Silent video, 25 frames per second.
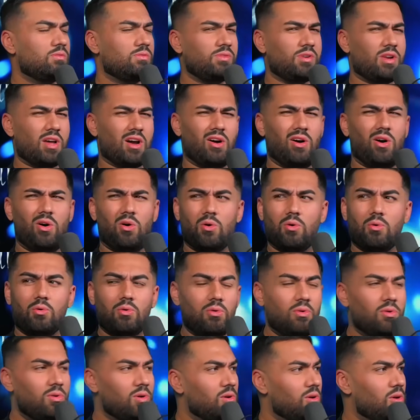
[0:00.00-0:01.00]
no.
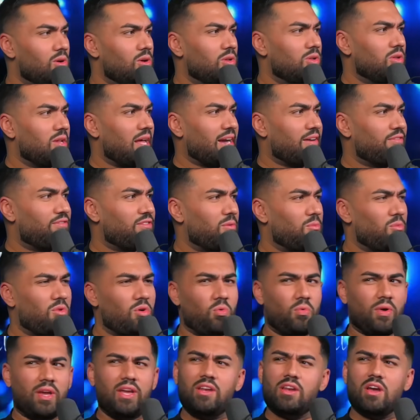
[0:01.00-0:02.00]
Like, from
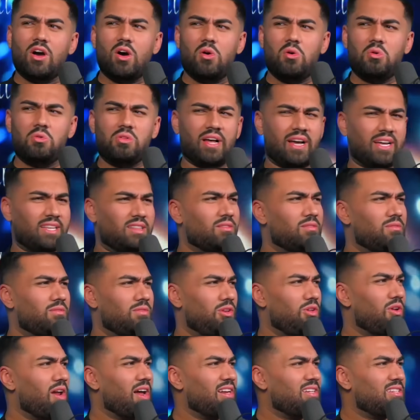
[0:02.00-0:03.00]
what we know, like,
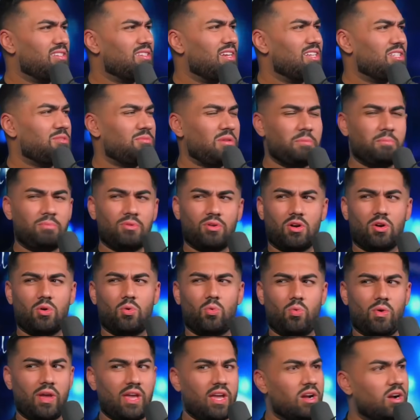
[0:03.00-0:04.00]
United States people are
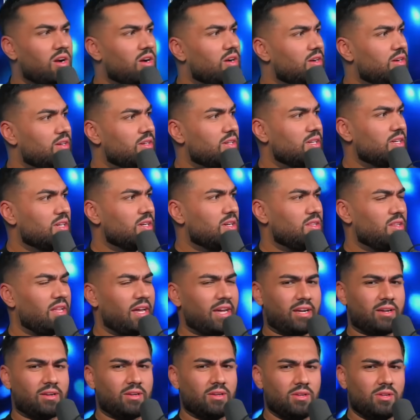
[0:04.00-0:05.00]
weird.
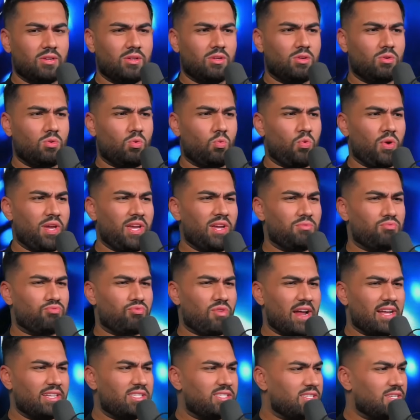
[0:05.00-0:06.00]
Like, we
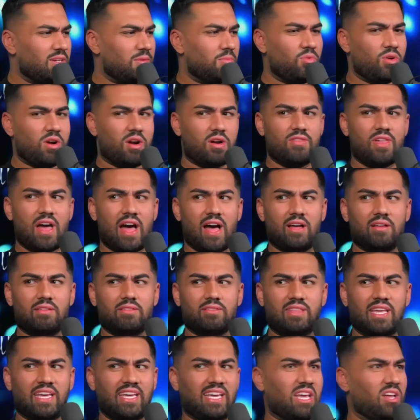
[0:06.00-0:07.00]
read somewhere
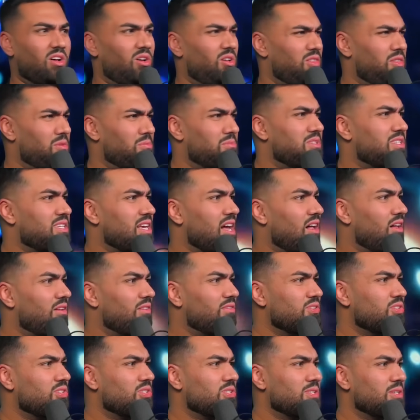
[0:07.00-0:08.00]
that they kill
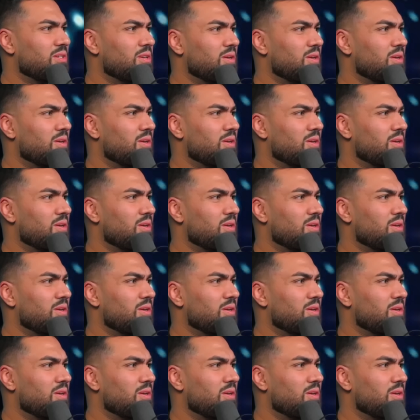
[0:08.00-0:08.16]
themselves.